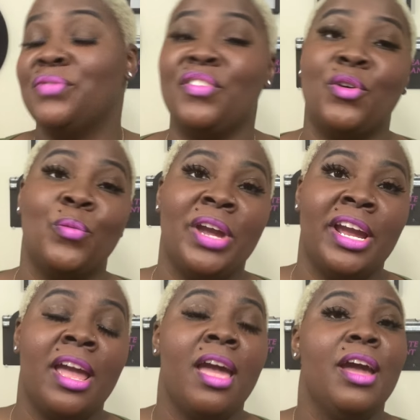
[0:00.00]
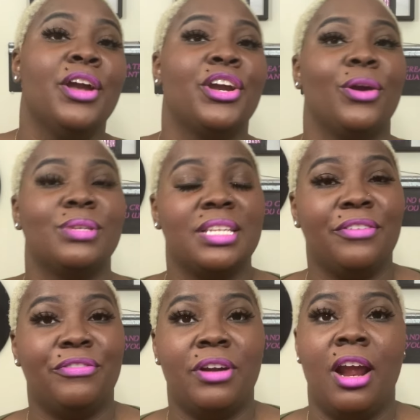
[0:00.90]
feel weird cursing in
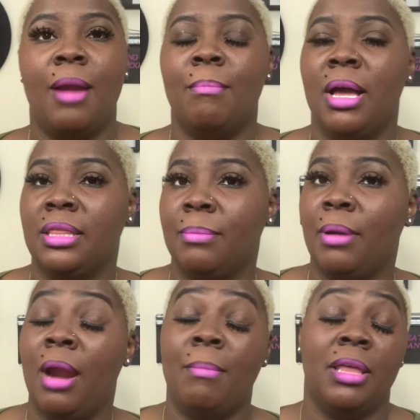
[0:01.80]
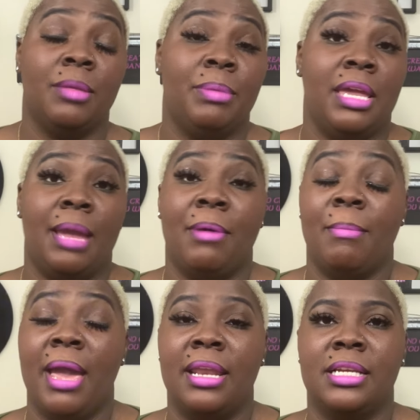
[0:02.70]
front of her mother but her mother became her
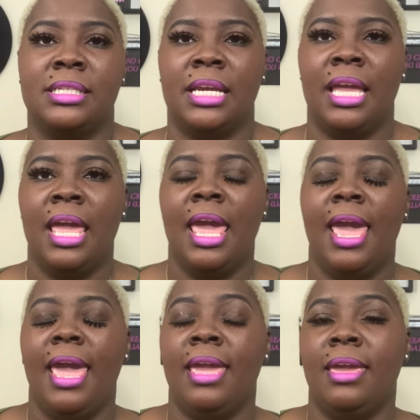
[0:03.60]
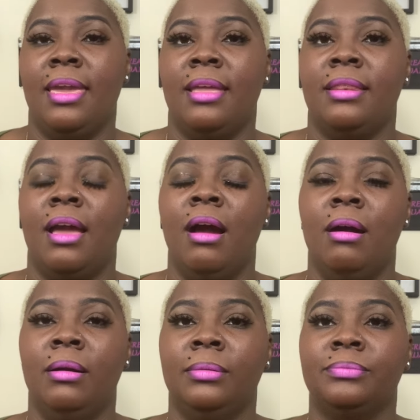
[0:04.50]
manager and
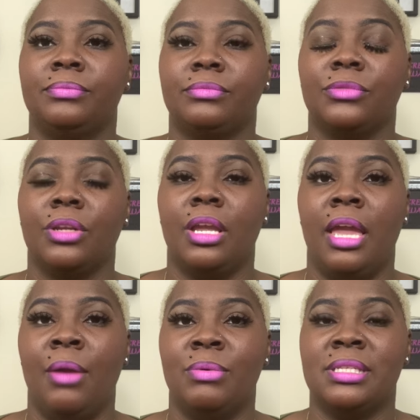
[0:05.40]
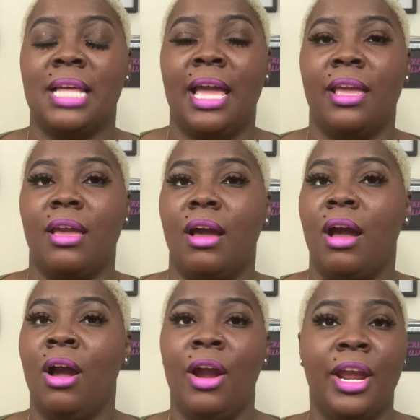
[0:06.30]
um it was like
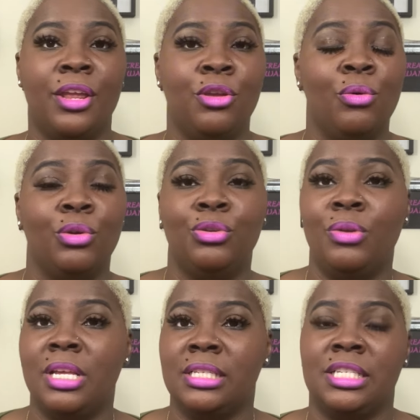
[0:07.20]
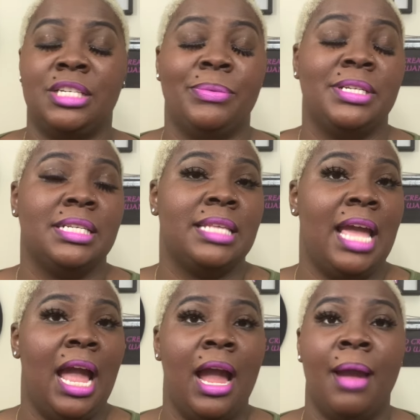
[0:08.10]
all right you're gonna do this and she was just saying
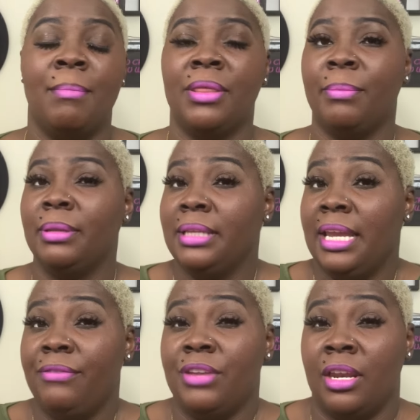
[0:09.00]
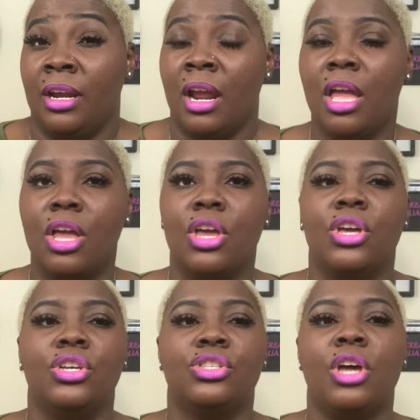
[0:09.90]
how her mother believed in her
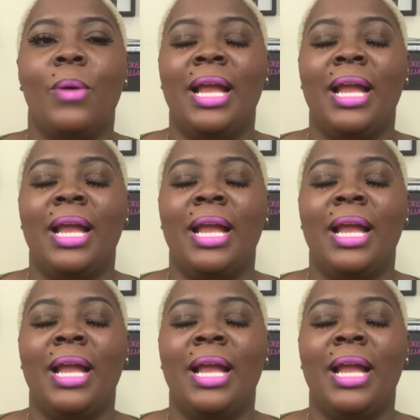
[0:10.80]
so i